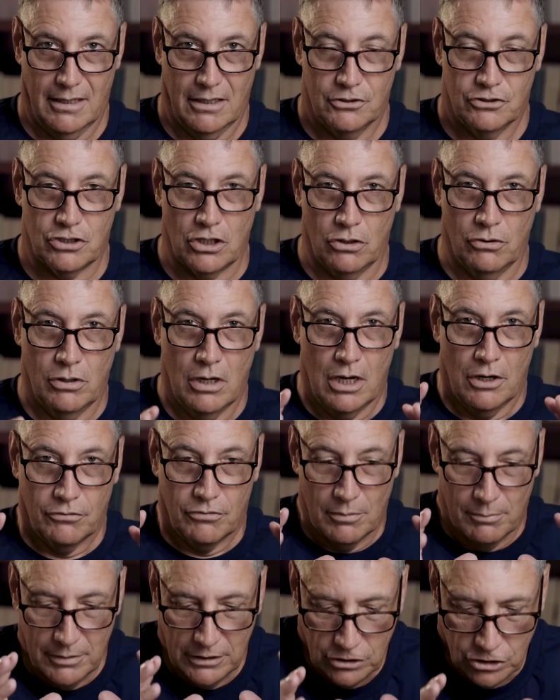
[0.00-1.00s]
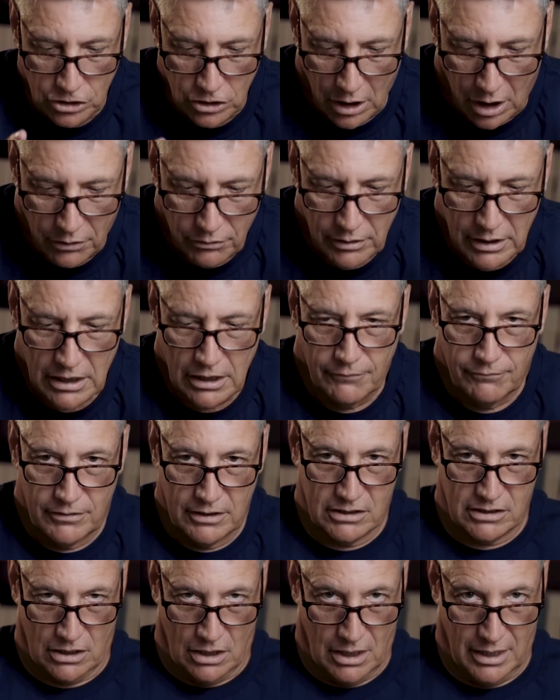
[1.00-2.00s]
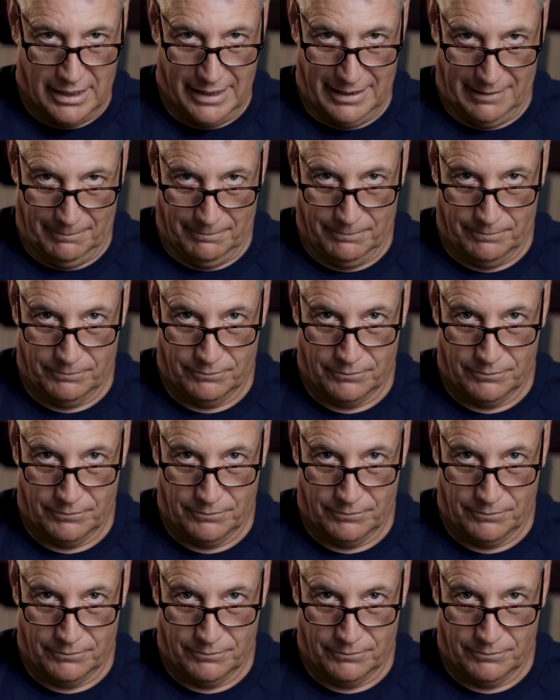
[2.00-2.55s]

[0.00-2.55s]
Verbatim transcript: So the majority of the time